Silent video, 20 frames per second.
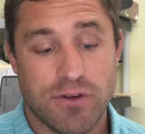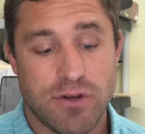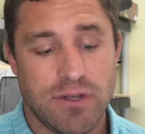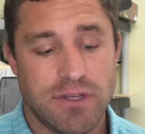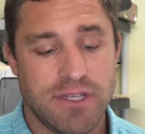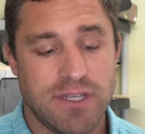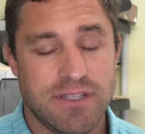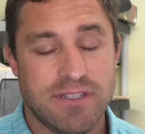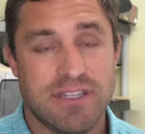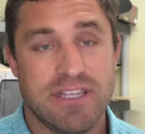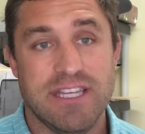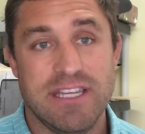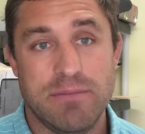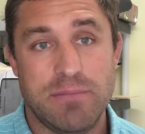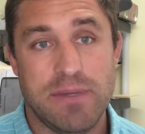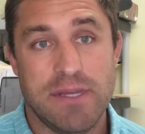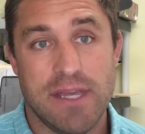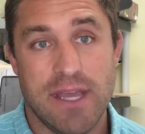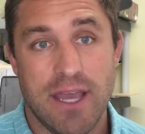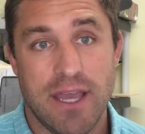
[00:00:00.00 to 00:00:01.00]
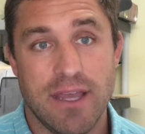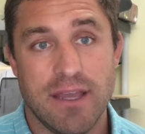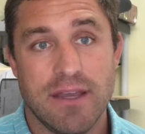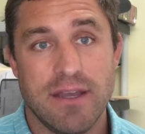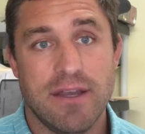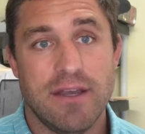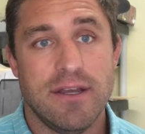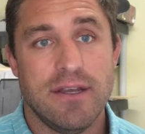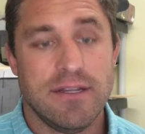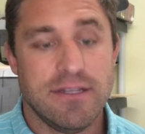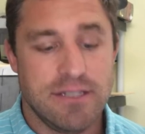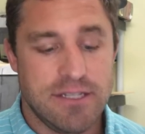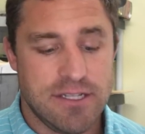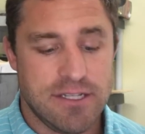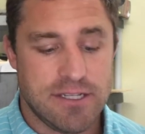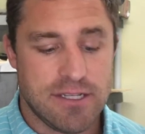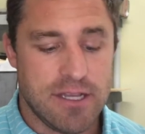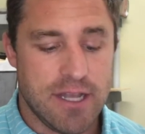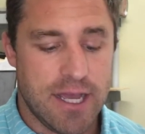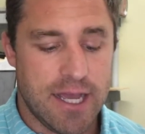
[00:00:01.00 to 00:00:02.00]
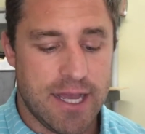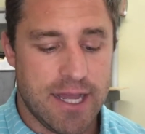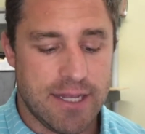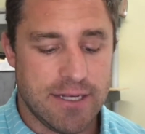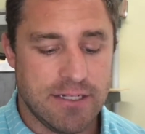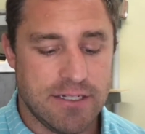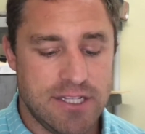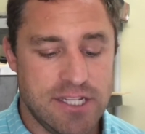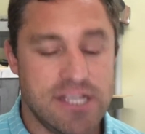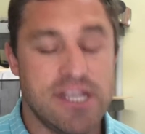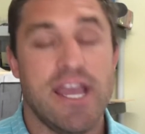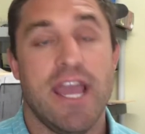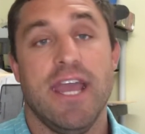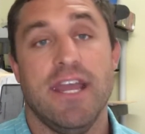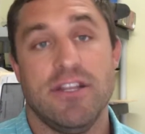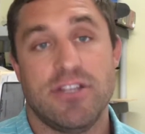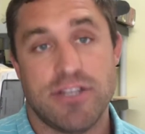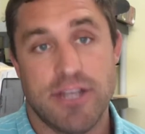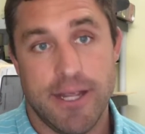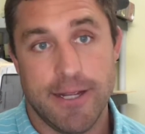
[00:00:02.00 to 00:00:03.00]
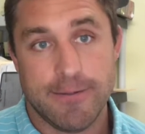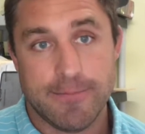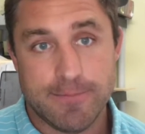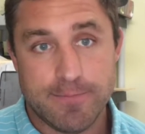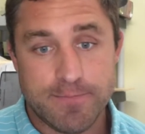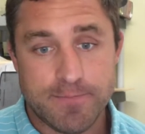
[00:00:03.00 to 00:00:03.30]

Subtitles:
oil is the EPA and DHA.